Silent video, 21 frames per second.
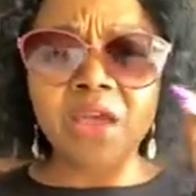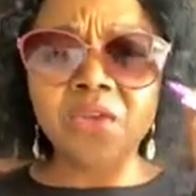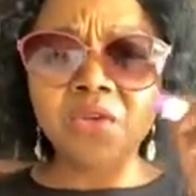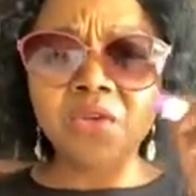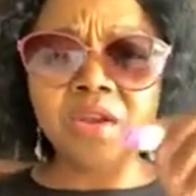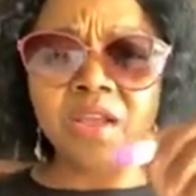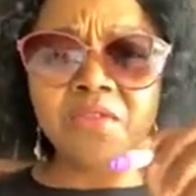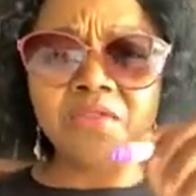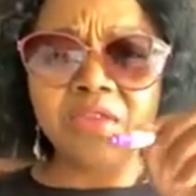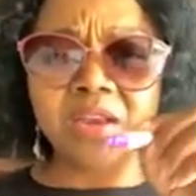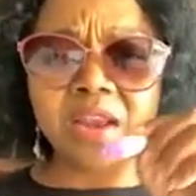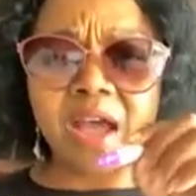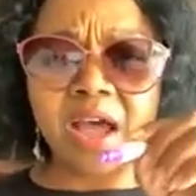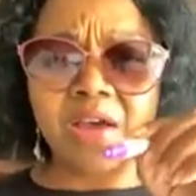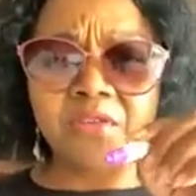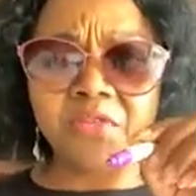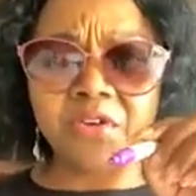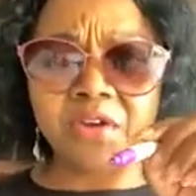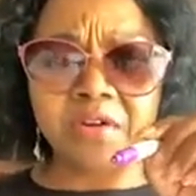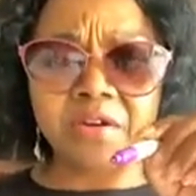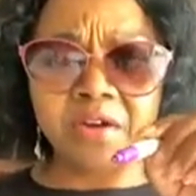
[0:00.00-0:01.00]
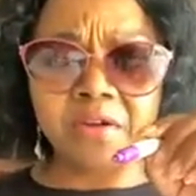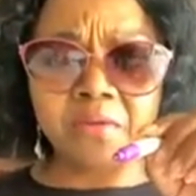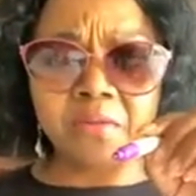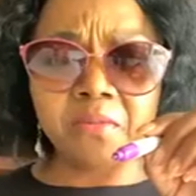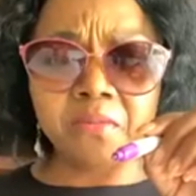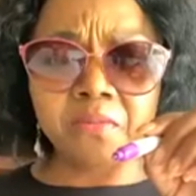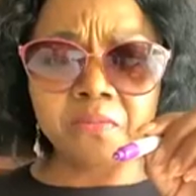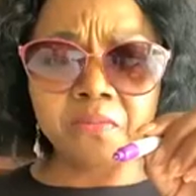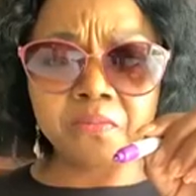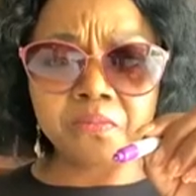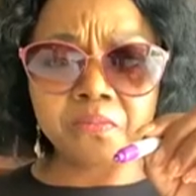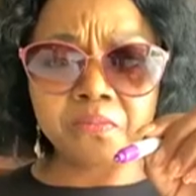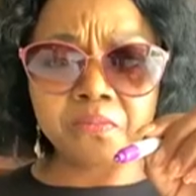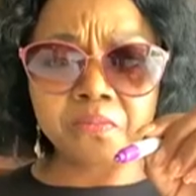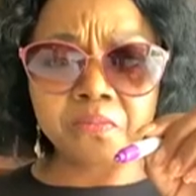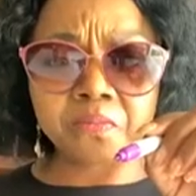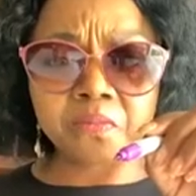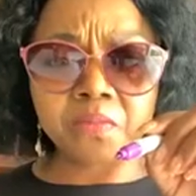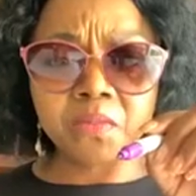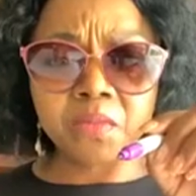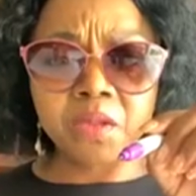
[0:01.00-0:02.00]
That you live in Africa,
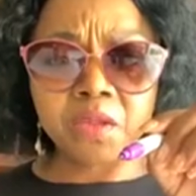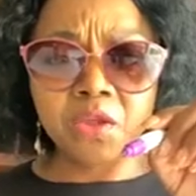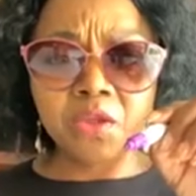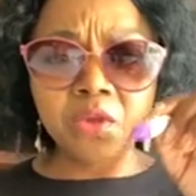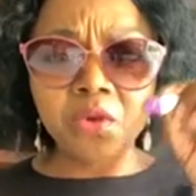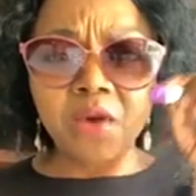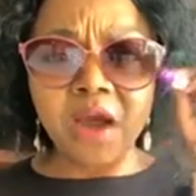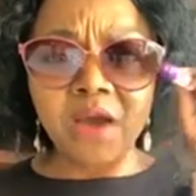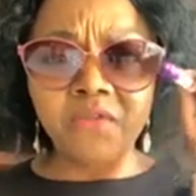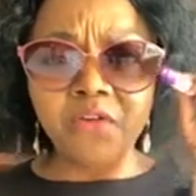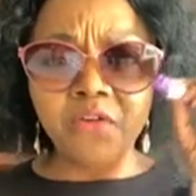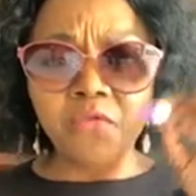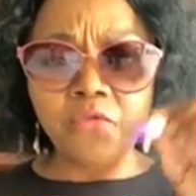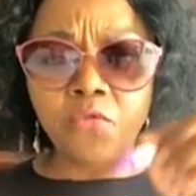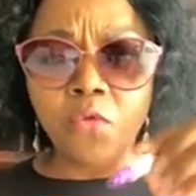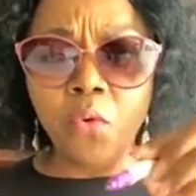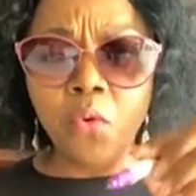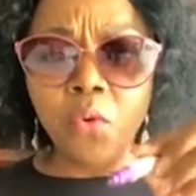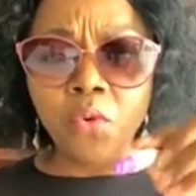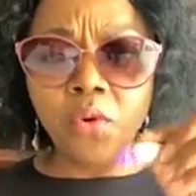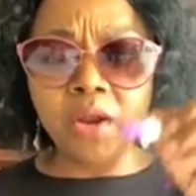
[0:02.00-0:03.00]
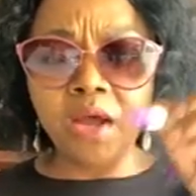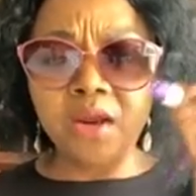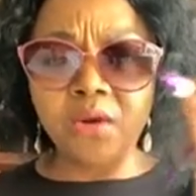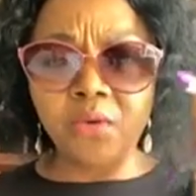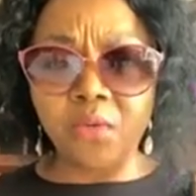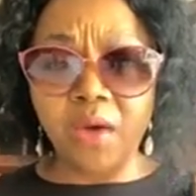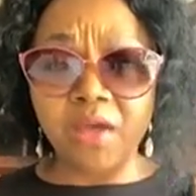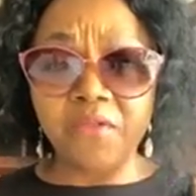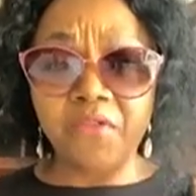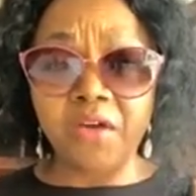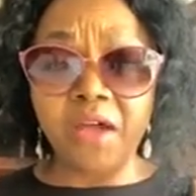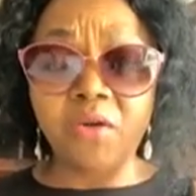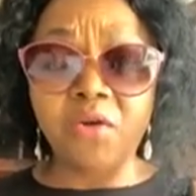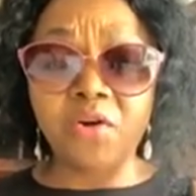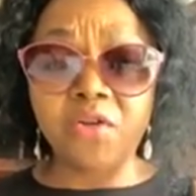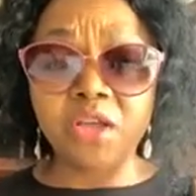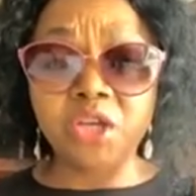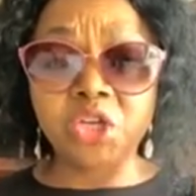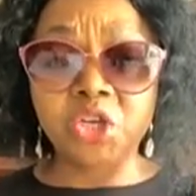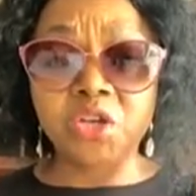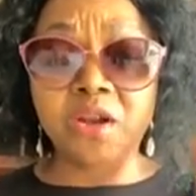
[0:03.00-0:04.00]
you have a phone and a
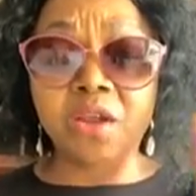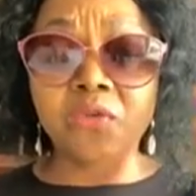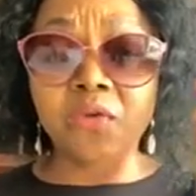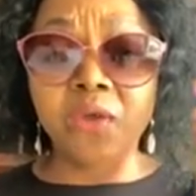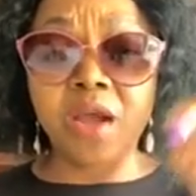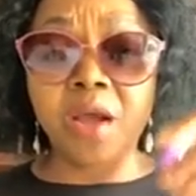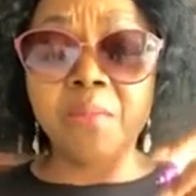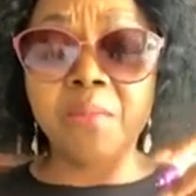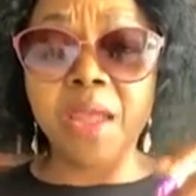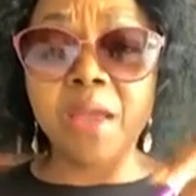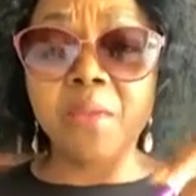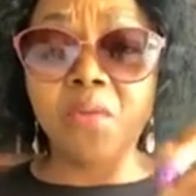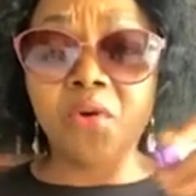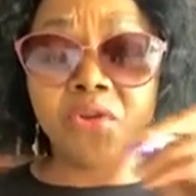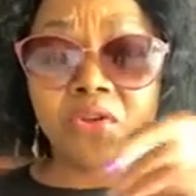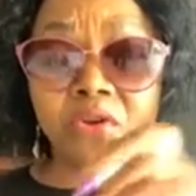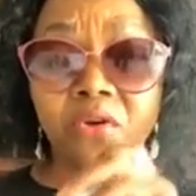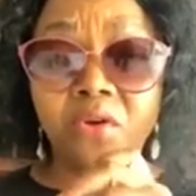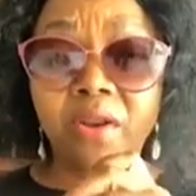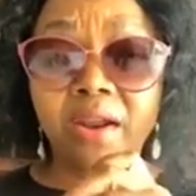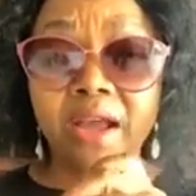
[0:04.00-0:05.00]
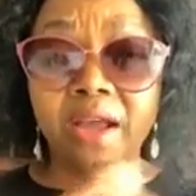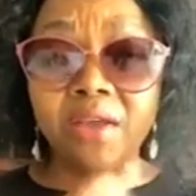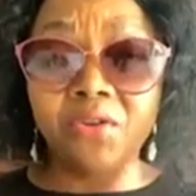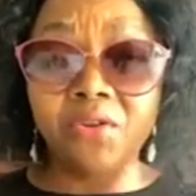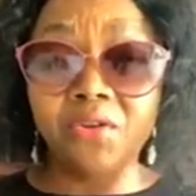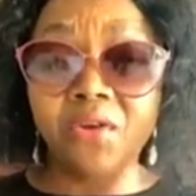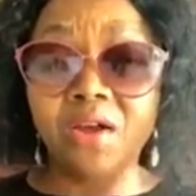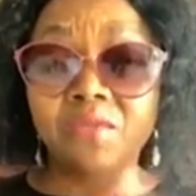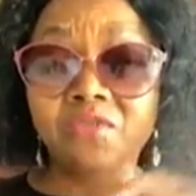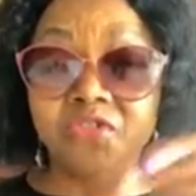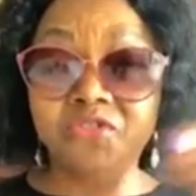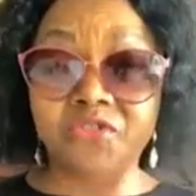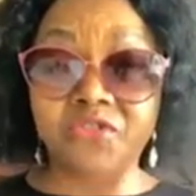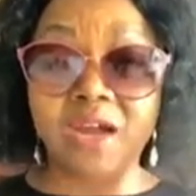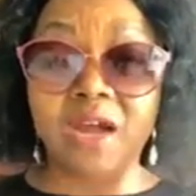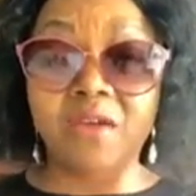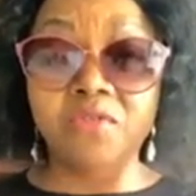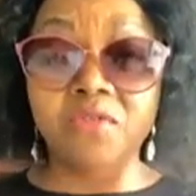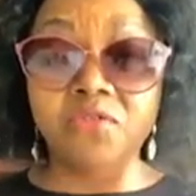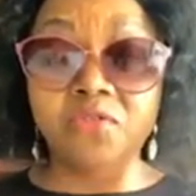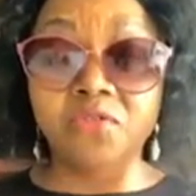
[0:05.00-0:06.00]
Wi-Fi connection, and you can make money online. You don't have to
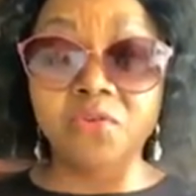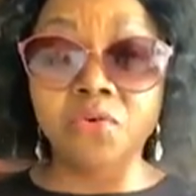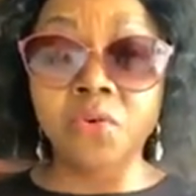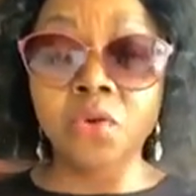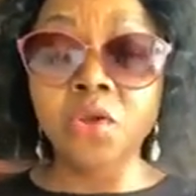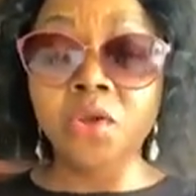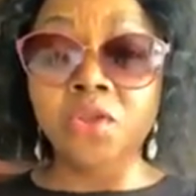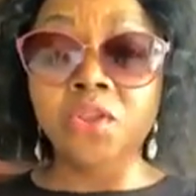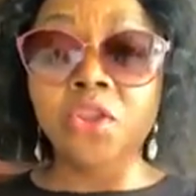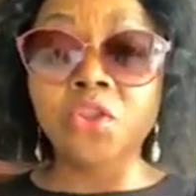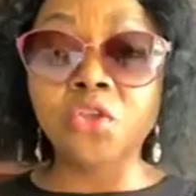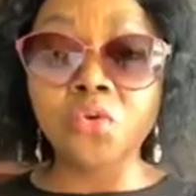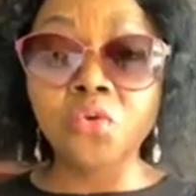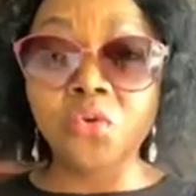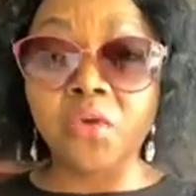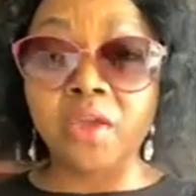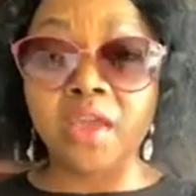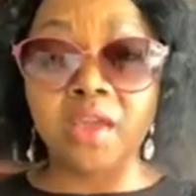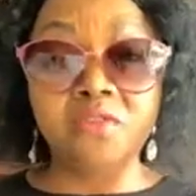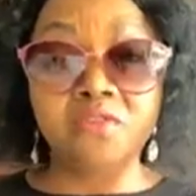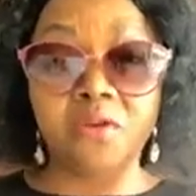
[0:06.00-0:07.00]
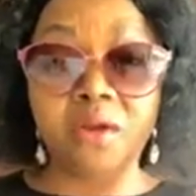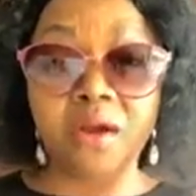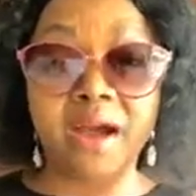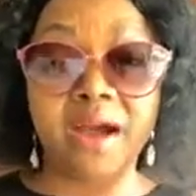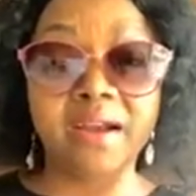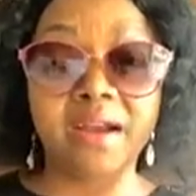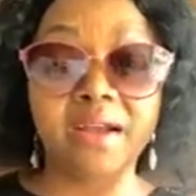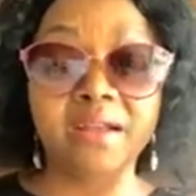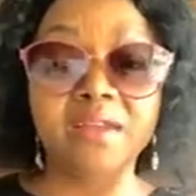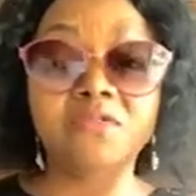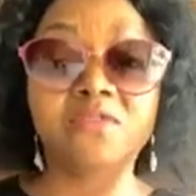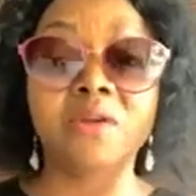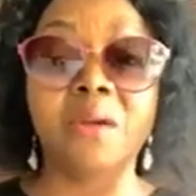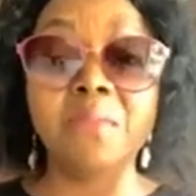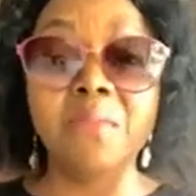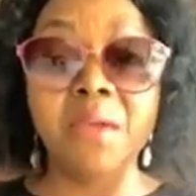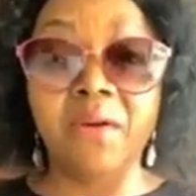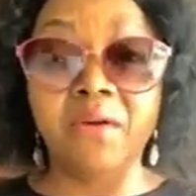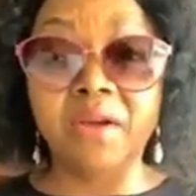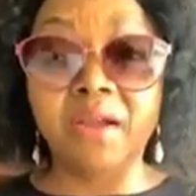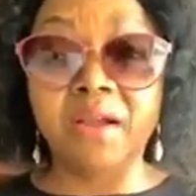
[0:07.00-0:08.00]
travel to the UK, to Canada,
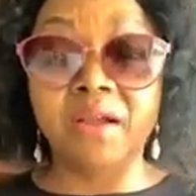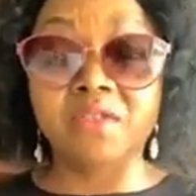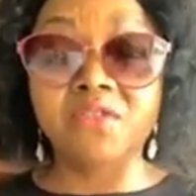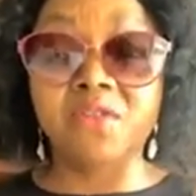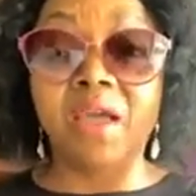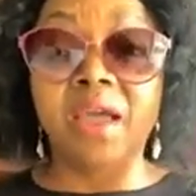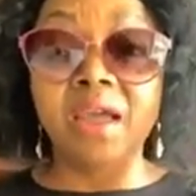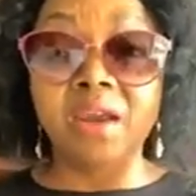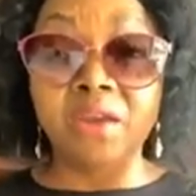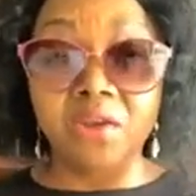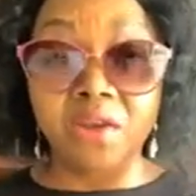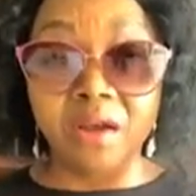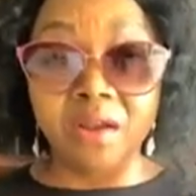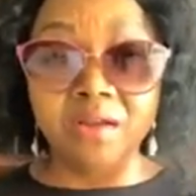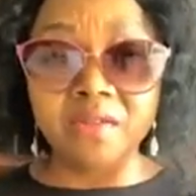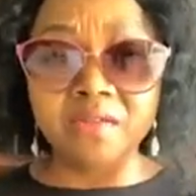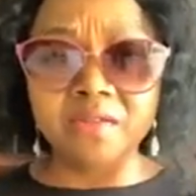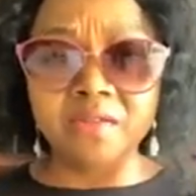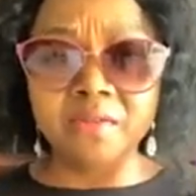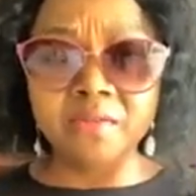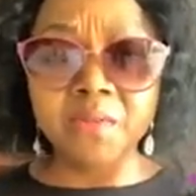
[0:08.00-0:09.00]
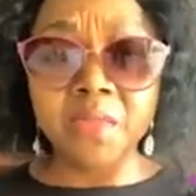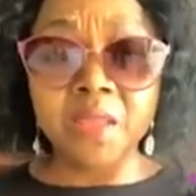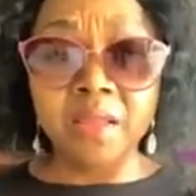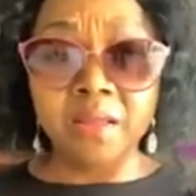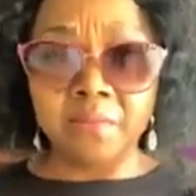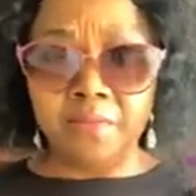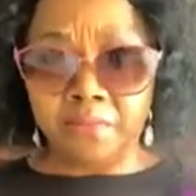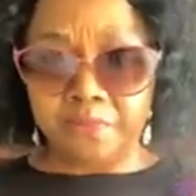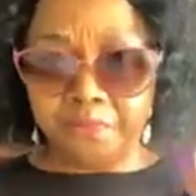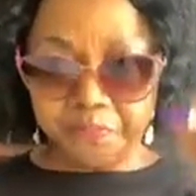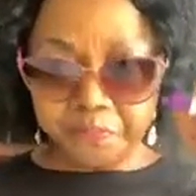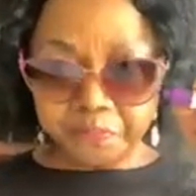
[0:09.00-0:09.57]
to America to earn dollars.